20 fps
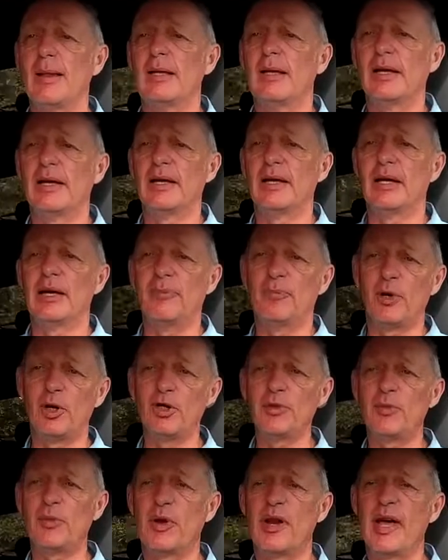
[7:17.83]

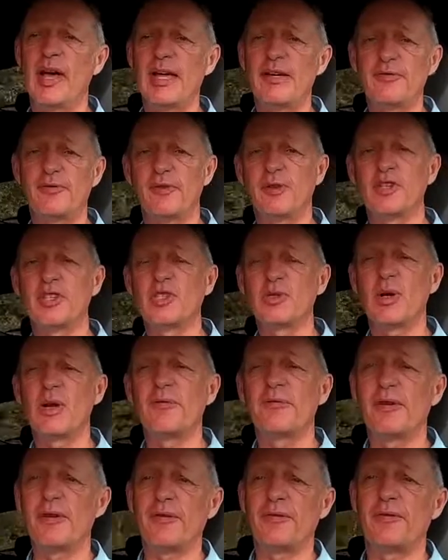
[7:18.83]
appointment I had for the
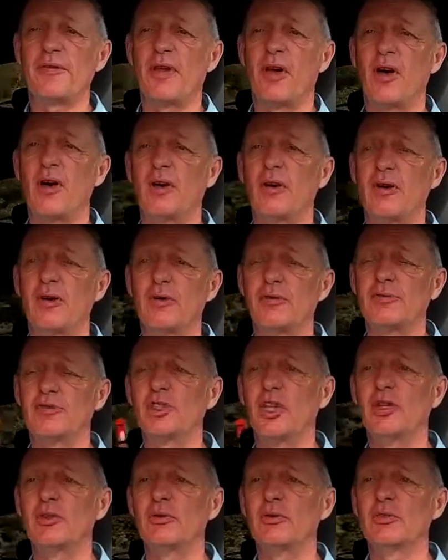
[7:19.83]
25th of
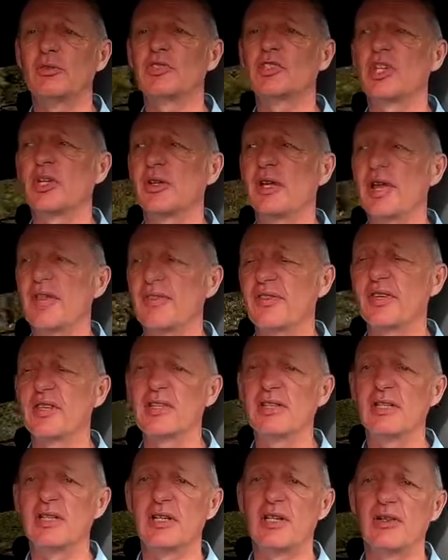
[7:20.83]
June to get
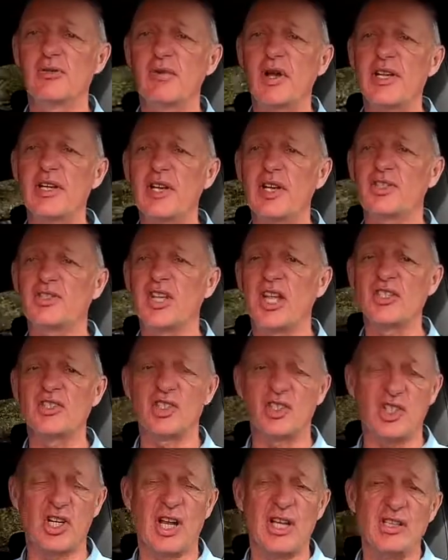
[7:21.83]
the radar
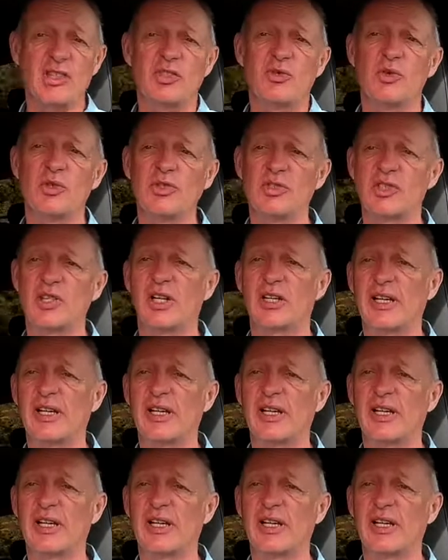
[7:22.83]
sensor changed was